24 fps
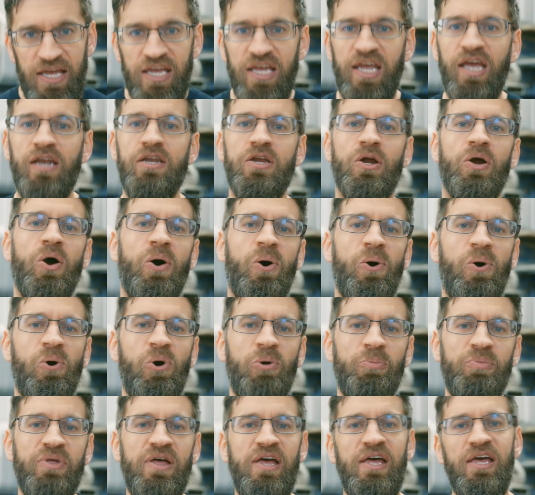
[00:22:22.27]
in your
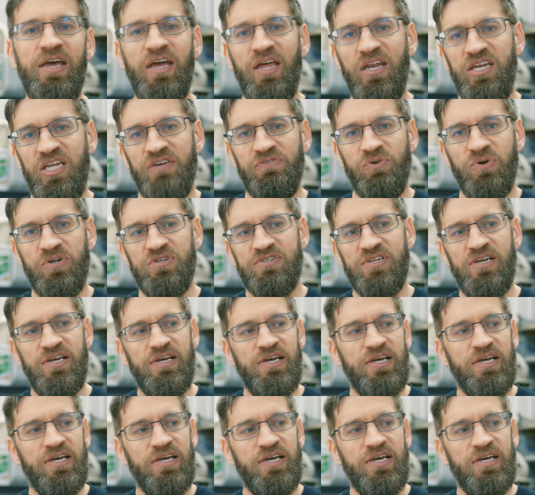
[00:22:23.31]
home and different